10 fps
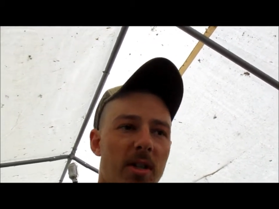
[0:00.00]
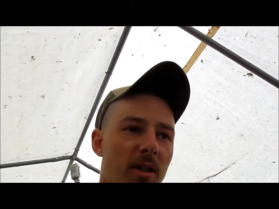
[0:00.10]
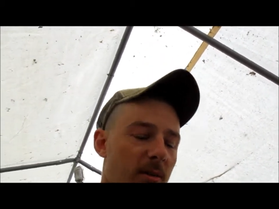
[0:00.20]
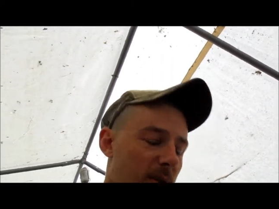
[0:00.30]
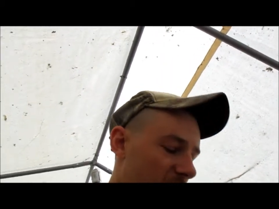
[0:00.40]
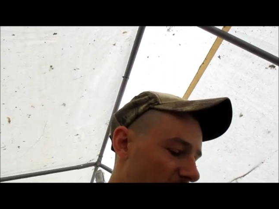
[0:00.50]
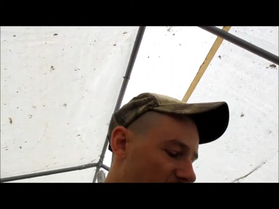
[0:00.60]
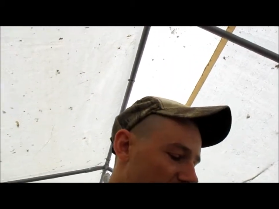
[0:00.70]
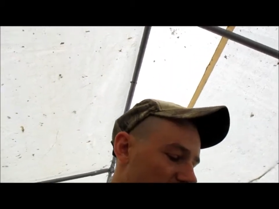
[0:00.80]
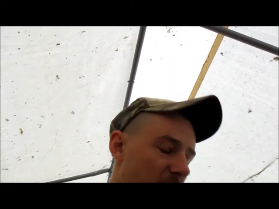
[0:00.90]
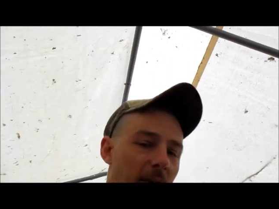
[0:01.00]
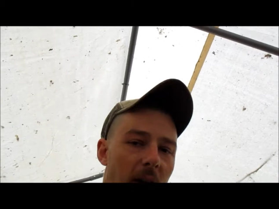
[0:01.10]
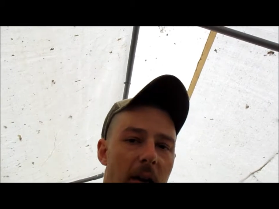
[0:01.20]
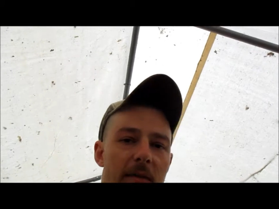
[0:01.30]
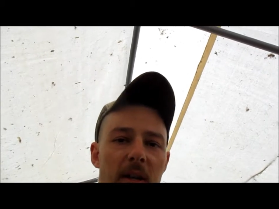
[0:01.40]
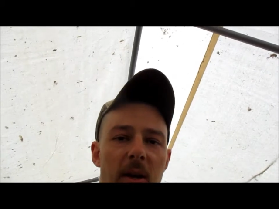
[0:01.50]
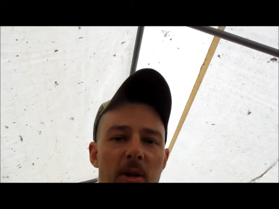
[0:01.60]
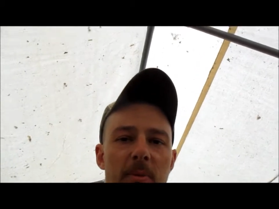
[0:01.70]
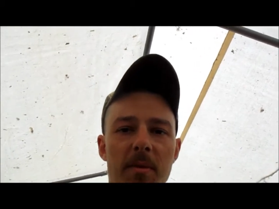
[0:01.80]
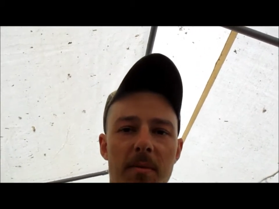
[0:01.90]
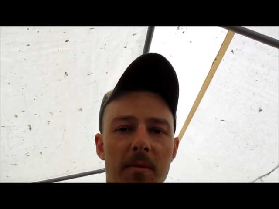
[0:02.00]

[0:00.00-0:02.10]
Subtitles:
here and whatnot, because obviously I always put